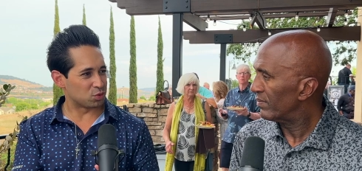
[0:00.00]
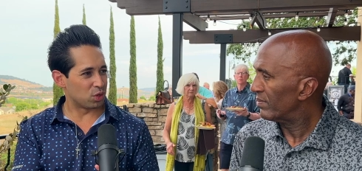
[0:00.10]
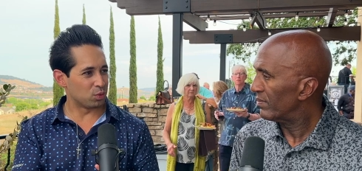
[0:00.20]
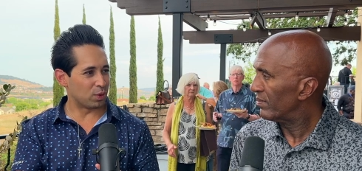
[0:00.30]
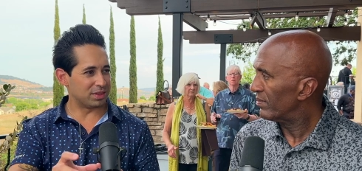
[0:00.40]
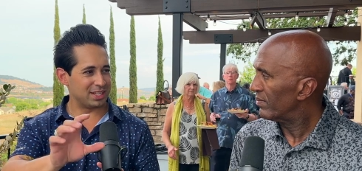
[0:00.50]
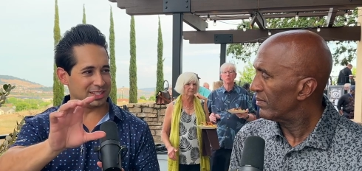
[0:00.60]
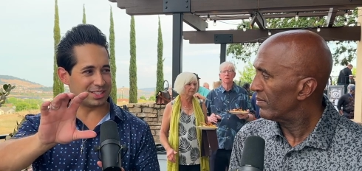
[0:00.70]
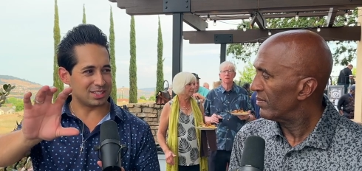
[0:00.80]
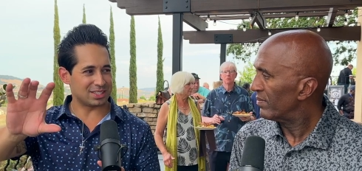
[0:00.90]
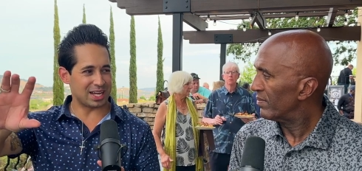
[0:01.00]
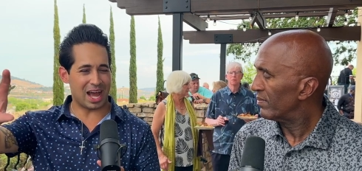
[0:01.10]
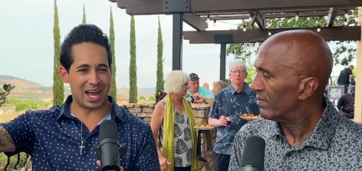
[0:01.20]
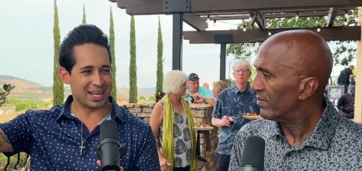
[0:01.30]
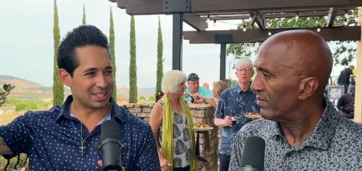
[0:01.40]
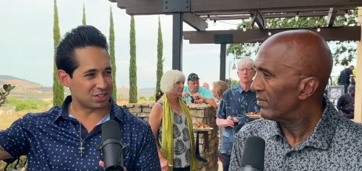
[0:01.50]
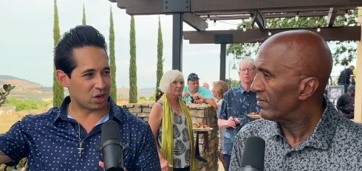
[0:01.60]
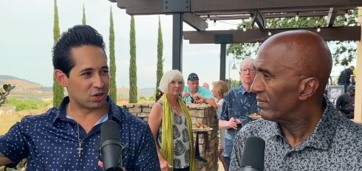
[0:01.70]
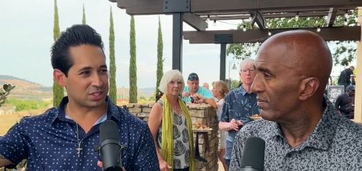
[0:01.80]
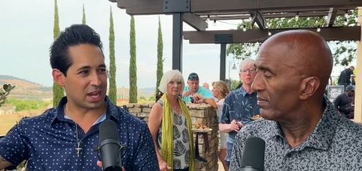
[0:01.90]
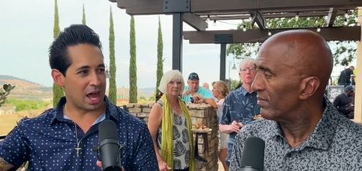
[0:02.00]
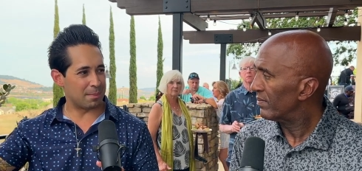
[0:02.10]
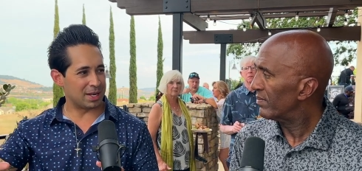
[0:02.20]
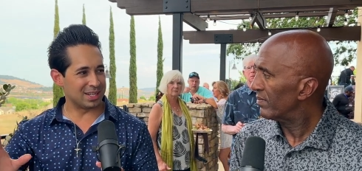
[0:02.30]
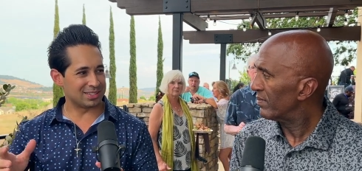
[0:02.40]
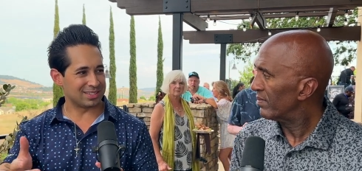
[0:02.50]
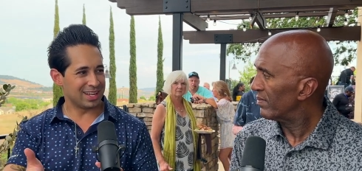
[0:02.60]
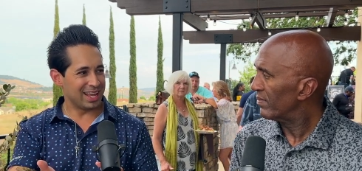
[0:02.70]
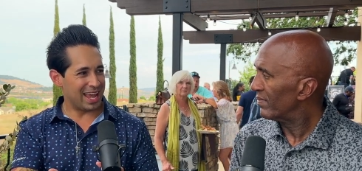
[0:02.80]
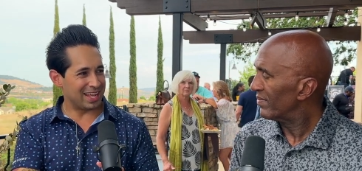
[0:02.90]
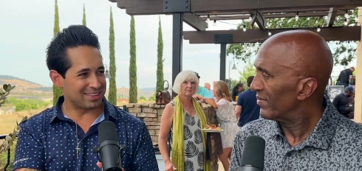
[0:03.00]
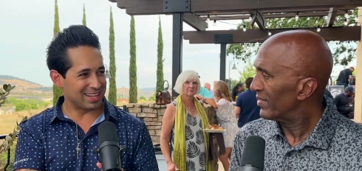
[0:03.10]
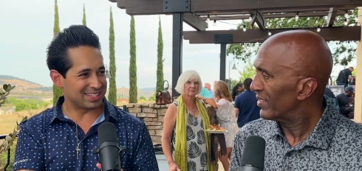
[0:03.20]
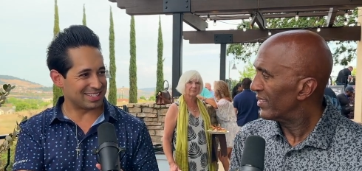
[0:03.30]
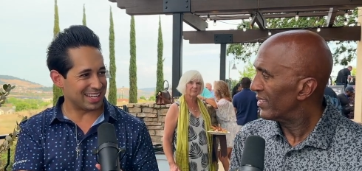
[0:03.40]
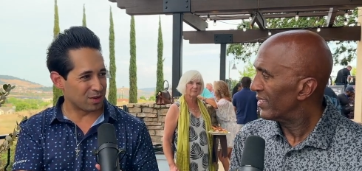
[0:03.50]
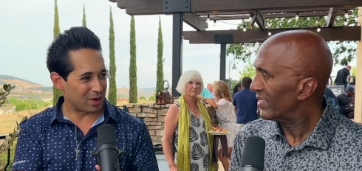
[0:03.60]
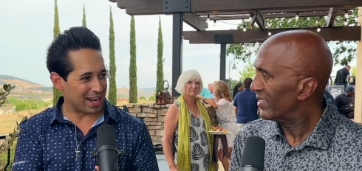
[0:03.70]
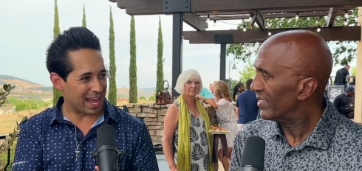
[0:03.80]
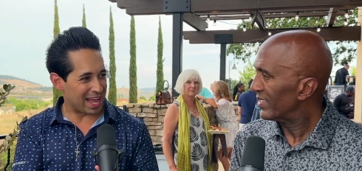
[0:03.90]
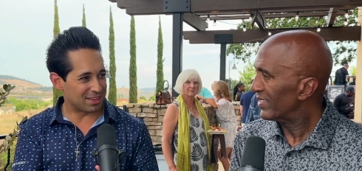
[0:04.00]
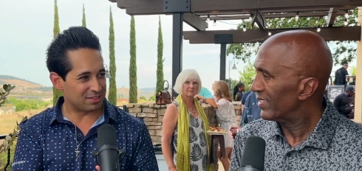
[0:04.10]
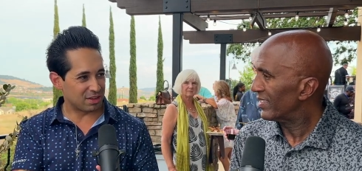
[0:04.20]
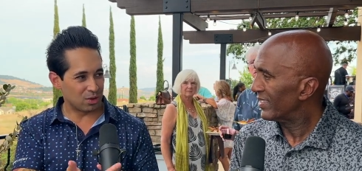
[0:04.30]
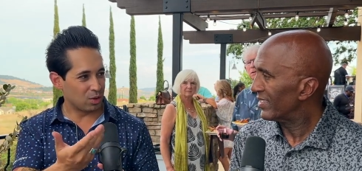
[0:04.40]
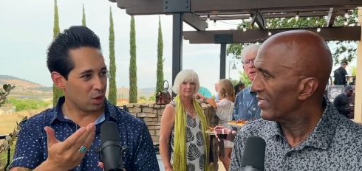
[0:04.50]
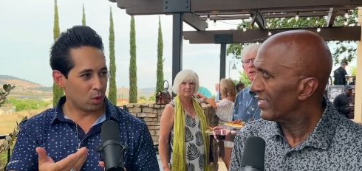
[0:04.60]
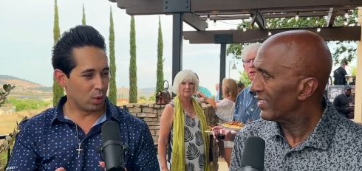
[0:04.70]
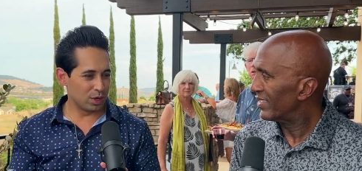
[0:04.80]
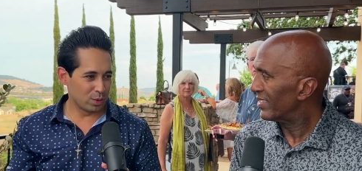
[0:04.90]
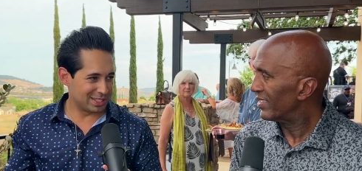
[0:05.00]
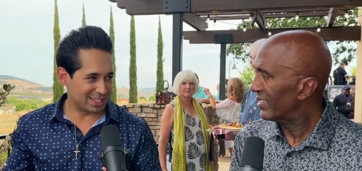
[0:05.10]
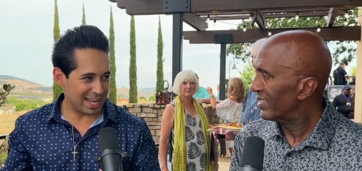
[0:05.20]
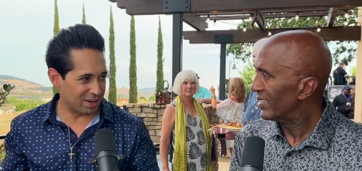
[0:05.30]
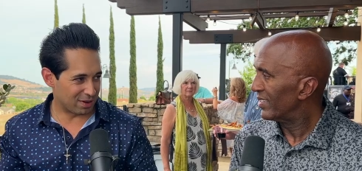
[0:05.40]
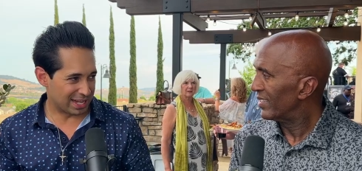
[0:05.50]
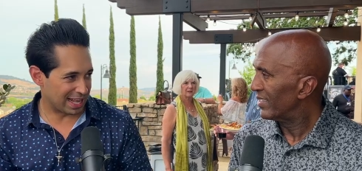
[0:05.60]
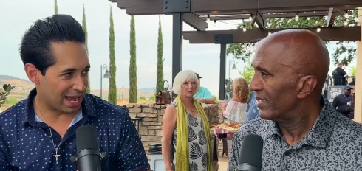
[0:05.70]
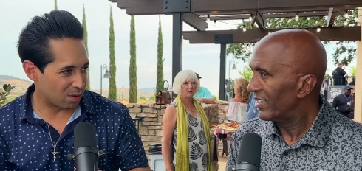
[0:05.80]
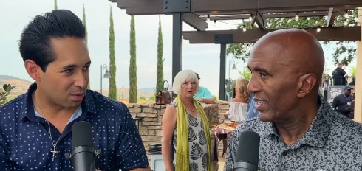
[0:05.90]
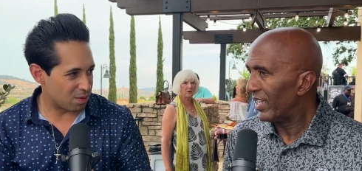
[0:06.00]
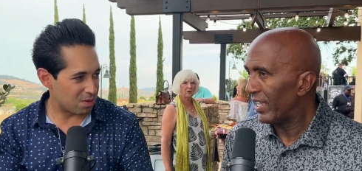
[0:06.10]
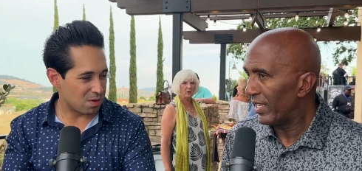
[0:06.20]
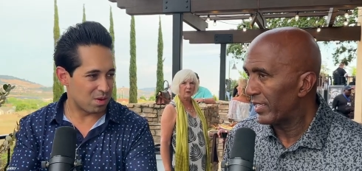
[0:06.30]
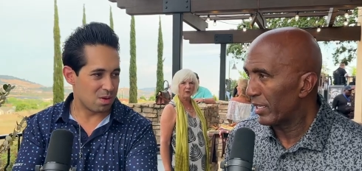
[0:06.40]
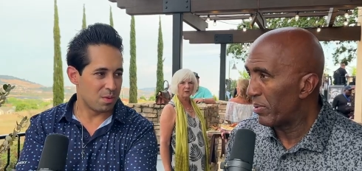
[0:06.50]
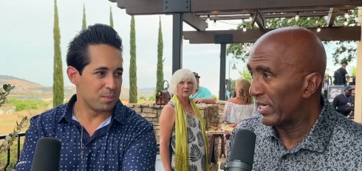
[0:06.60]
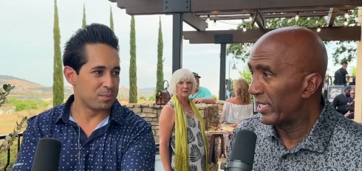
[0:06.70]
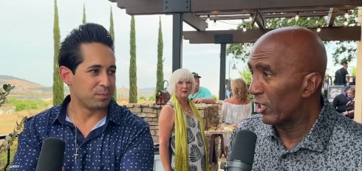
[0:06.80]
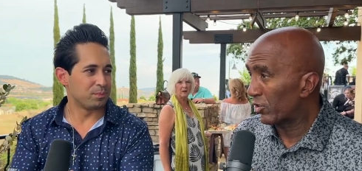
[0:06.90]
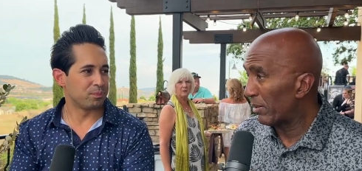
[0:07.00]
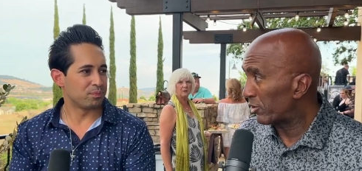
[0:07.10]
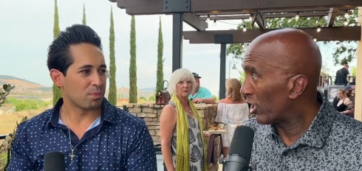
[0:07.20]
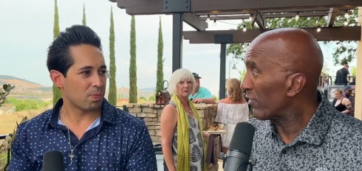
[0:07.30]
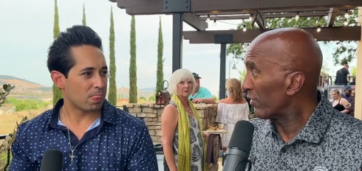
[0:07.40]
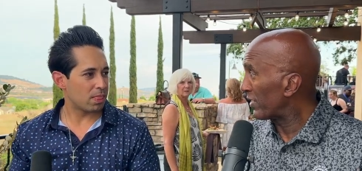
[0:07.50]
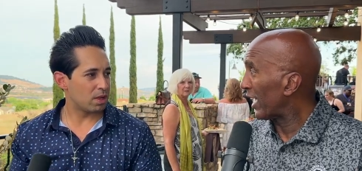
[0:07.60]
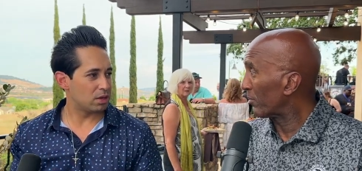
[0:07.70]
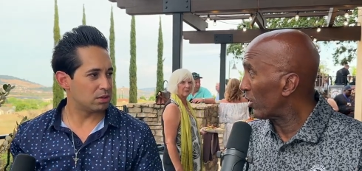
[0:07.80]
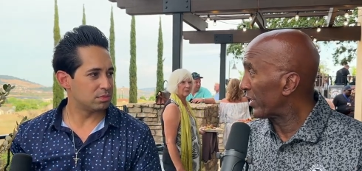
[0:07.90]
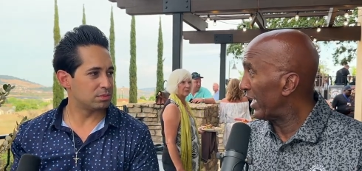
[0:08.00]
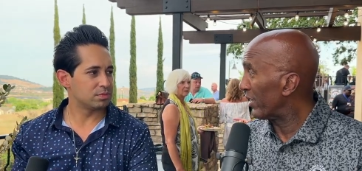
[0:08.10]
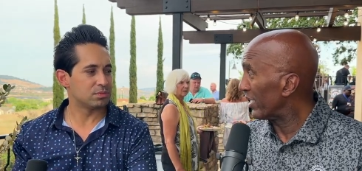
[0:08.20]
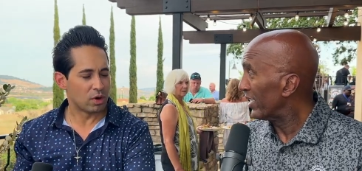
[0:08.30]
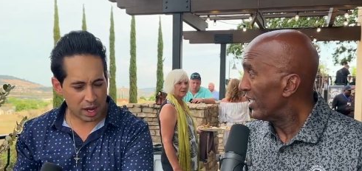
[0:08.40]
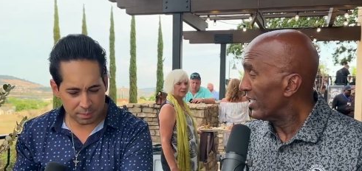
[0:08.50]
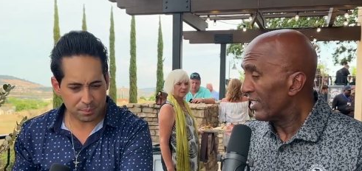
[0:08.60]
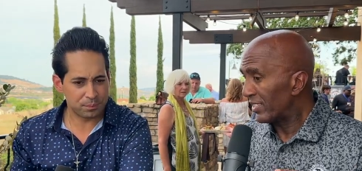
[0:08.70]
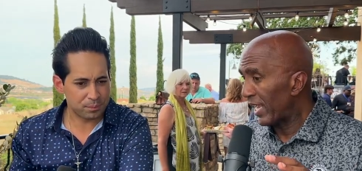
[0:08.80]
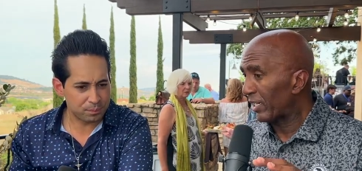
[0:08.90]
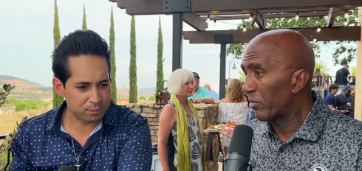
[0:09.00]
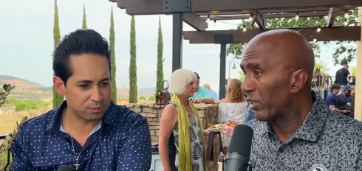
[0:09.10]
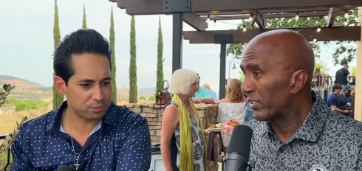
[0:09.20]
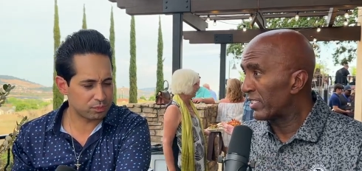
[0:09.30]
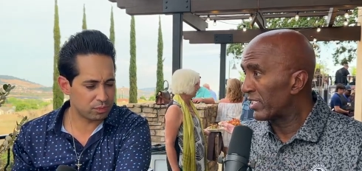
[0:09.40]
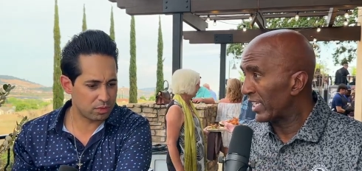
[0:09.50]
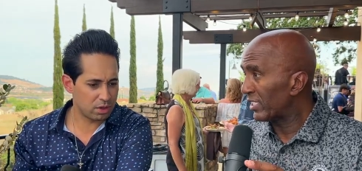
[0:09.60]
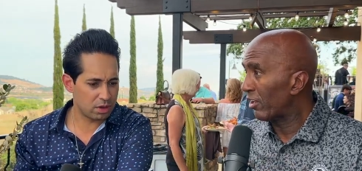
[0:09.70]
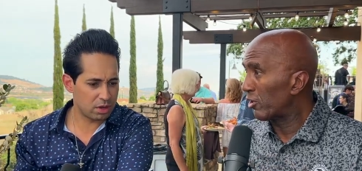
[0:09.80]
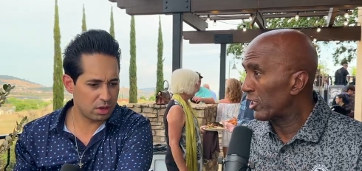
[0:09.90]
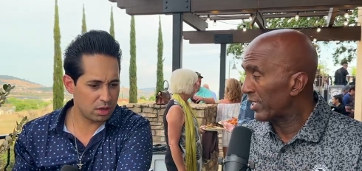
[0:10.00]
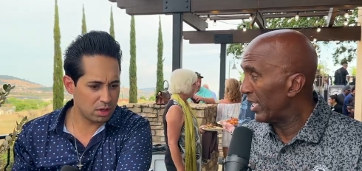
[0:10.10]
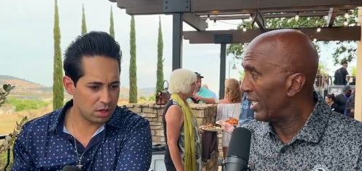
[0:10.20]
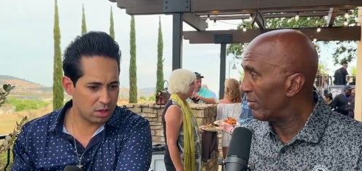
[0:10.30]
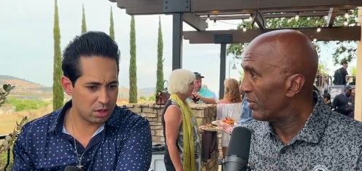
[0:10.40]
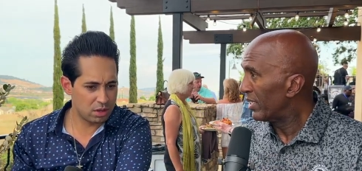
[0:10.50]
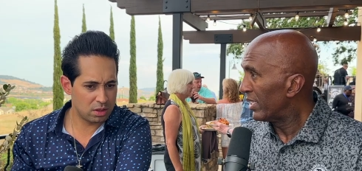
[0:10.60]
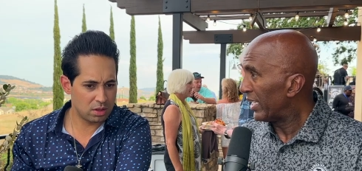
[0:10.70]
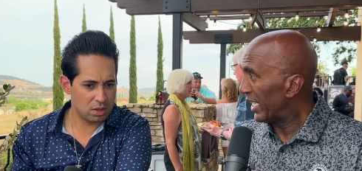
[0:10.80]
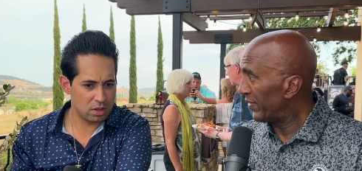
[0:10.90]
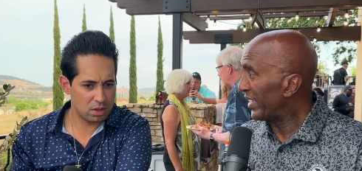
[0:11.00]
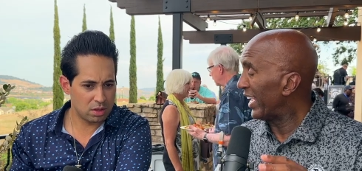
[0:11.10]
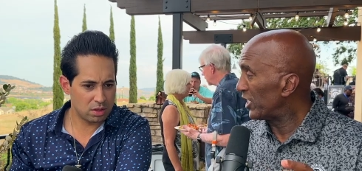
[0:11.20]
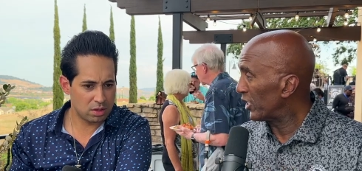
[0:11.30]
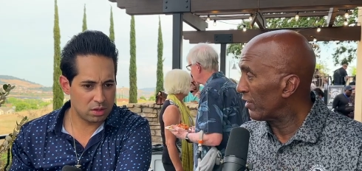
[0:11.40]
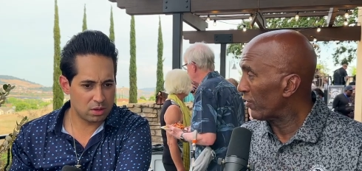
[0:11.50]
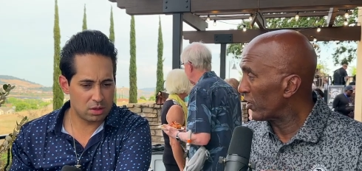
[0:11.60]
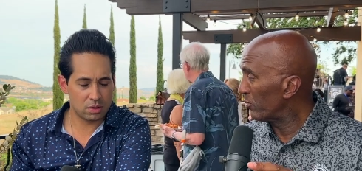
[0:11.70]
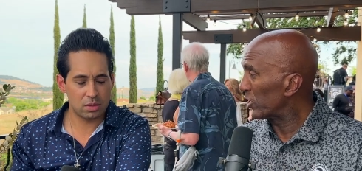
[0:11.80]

Speaker 1: world when these signs are as common as anti-cigarette ads? So where do we stand right now?
Speaker 2: It's a big deal. So I'm sheriff of Sacramento County. Right. Sacramento is the 6th largest hub in the nation for human